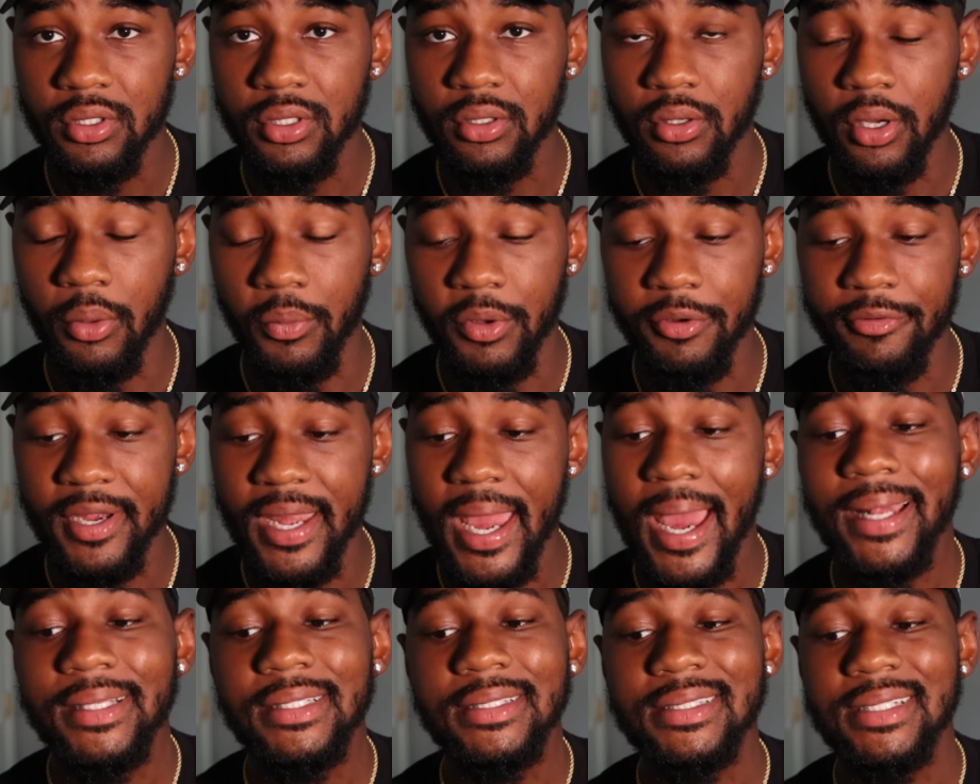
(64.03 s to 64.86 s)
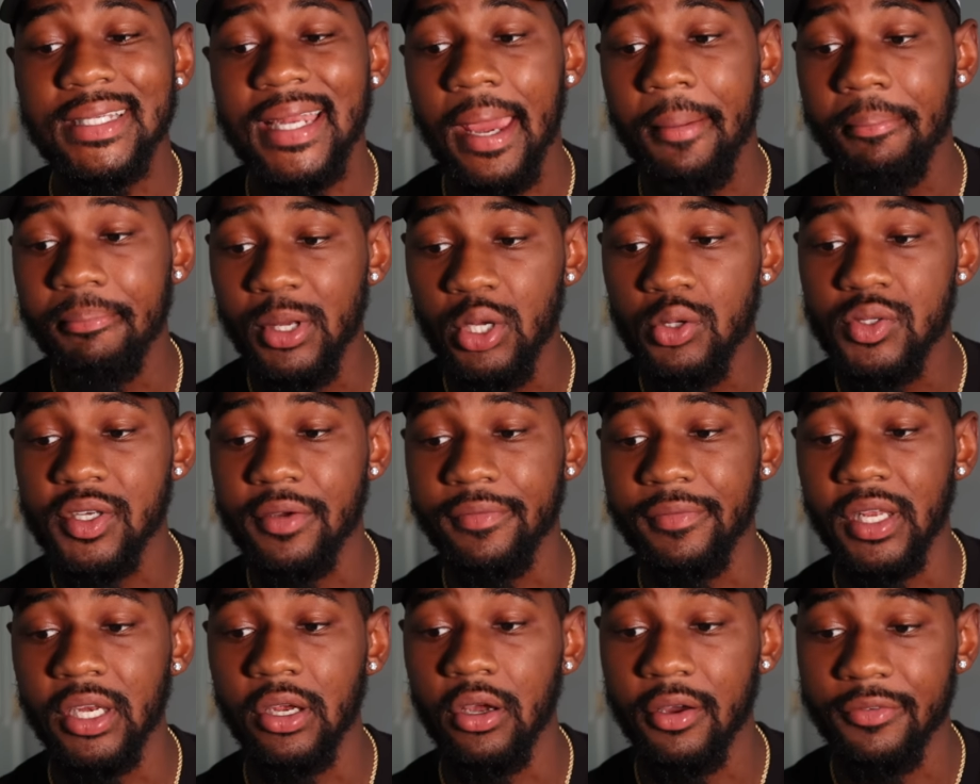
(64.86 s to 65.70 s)
And we reacted to that music
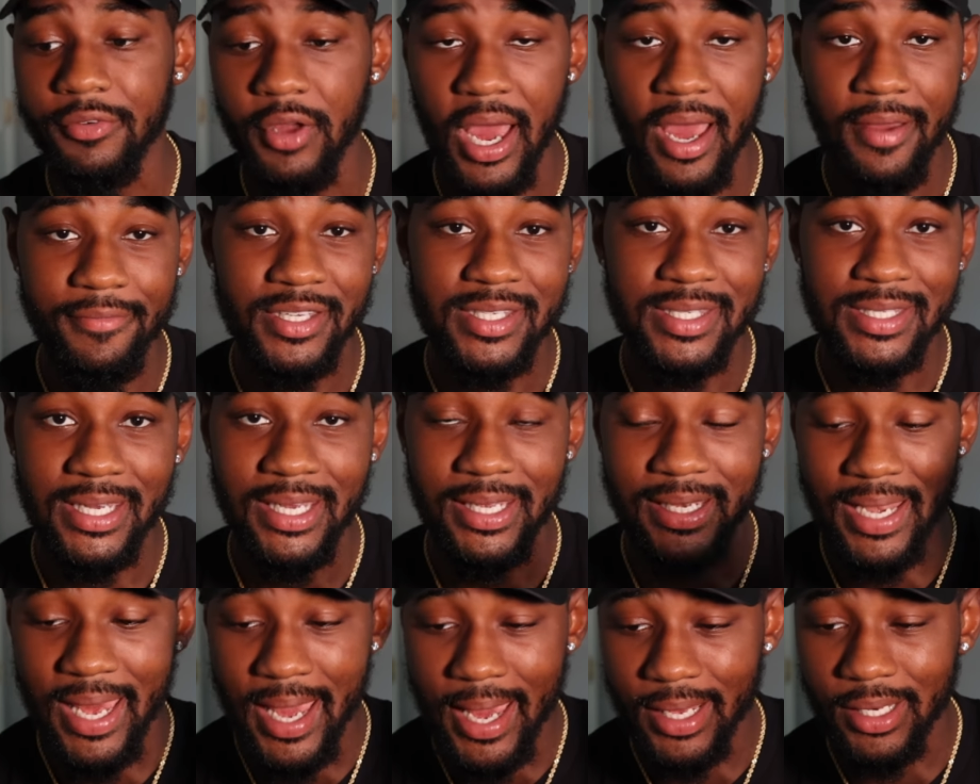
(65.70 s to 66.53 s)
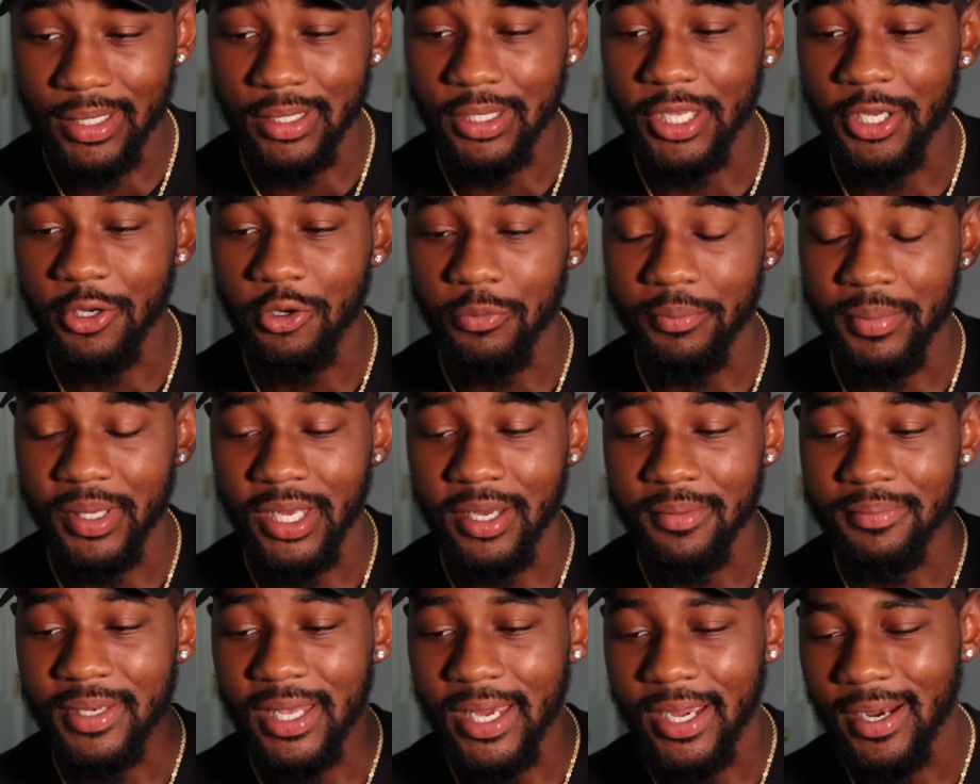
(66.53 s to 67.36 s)
video. If y'all haven't seen that, a link will be
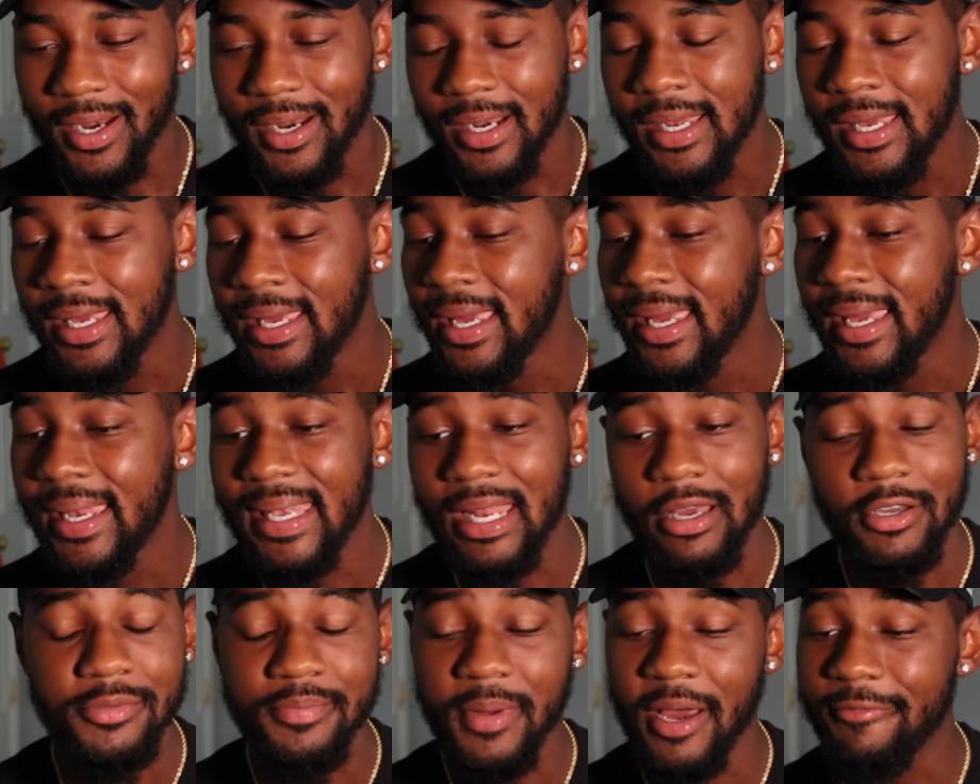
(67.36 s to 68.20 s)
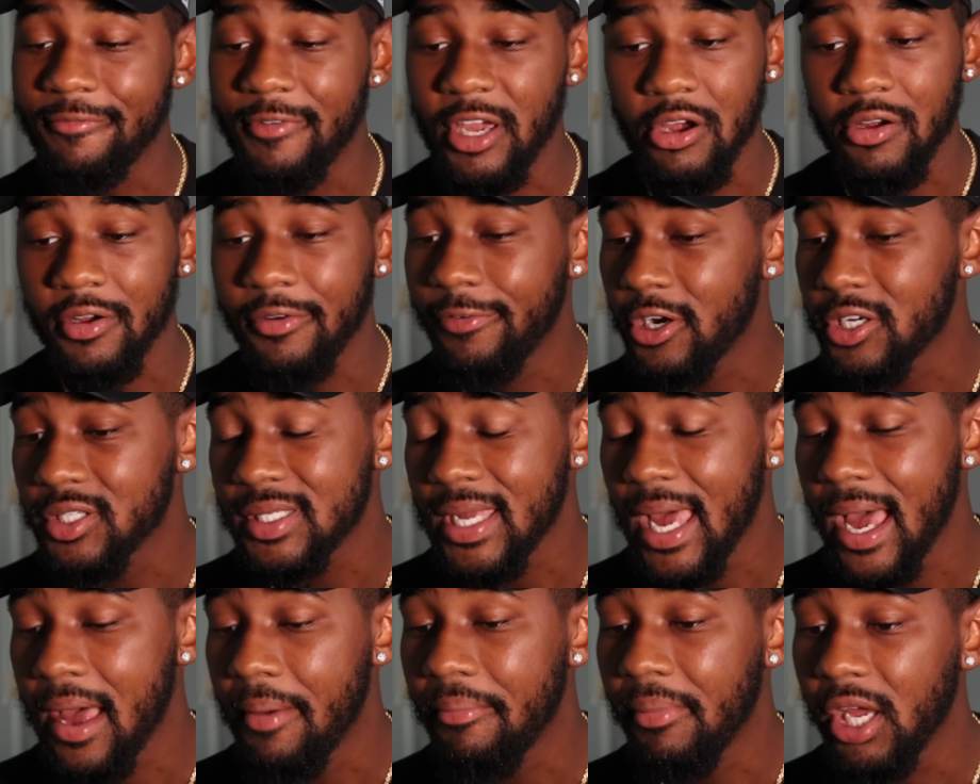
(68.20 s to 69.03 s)
up there. That was my very first
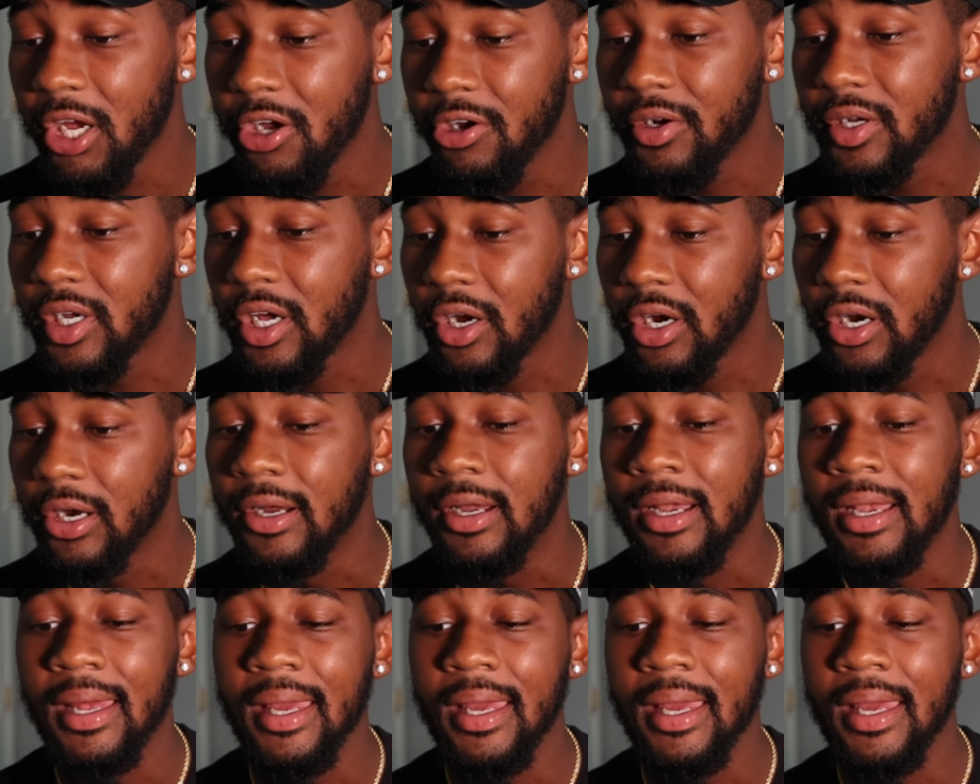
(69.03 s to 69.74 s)
time hearing her.